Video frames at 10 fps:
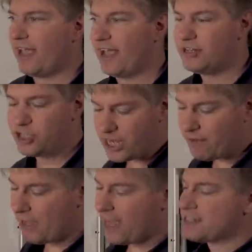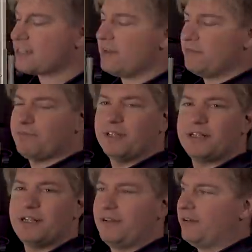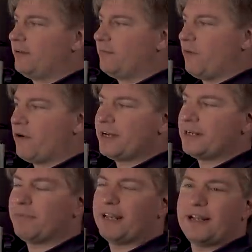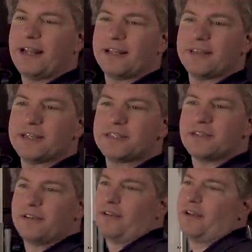and G-BAS capability more in a plane like this.